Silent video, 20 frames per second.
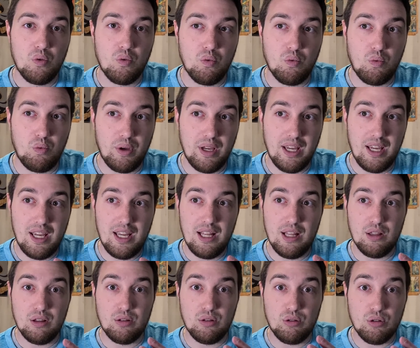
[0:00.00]

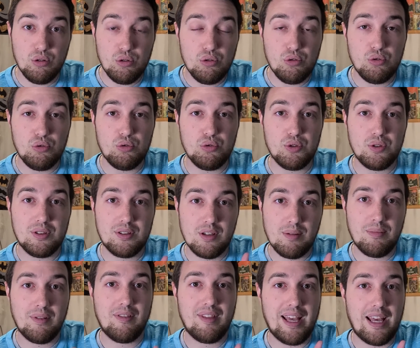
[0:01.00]
we lose
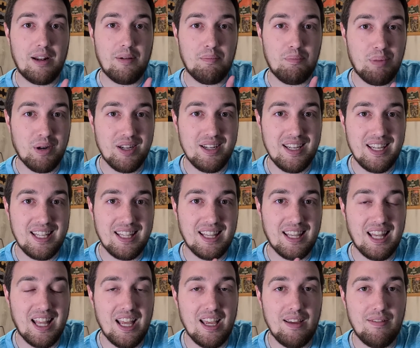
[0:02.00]
some of that abundant
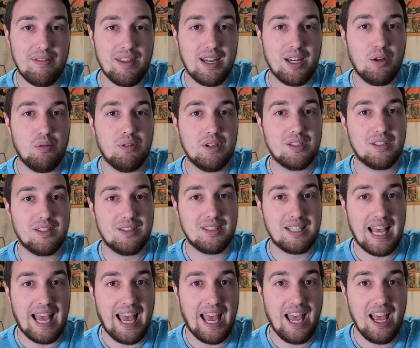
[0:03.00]
life that he wants us
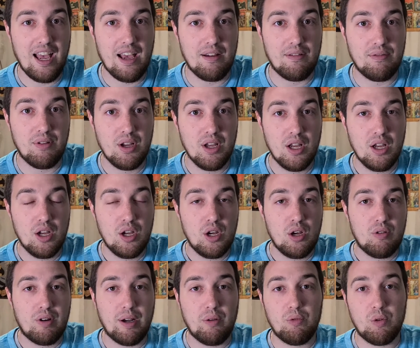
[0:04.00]
to have,
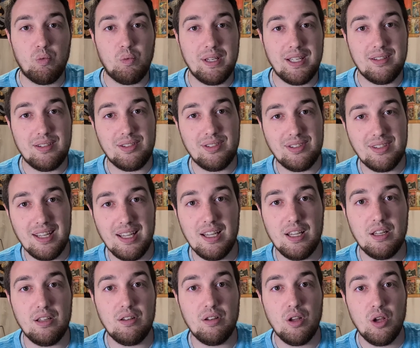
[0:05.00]
right? When we
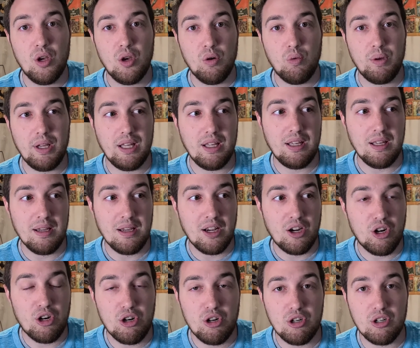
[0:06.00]
sin, we
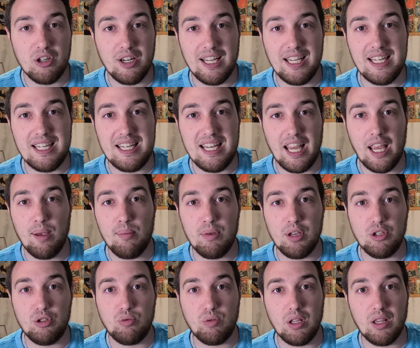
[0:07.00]
hurt and
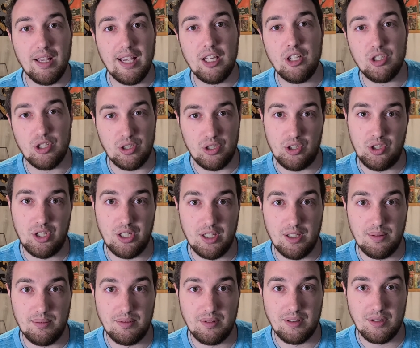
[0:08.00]
damage
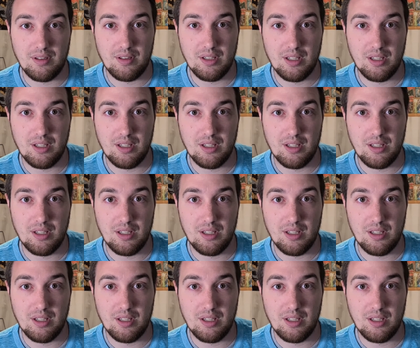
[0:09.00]
relationships.